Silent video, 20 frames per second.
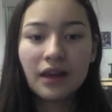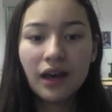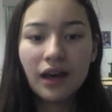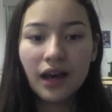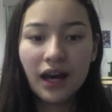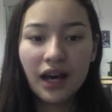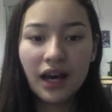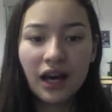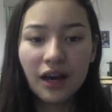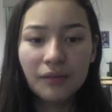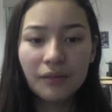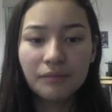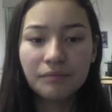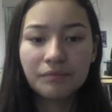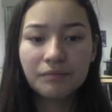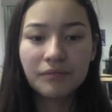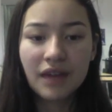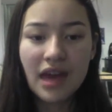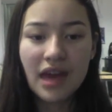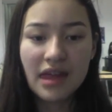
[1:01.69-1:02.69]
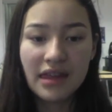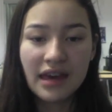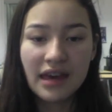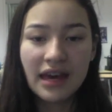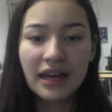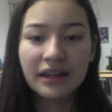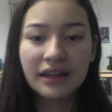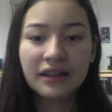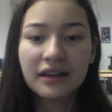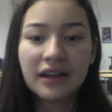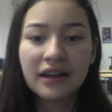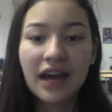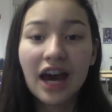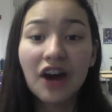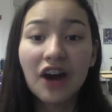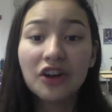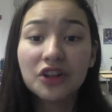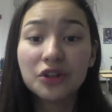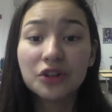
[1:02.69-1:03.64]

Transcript: And then how you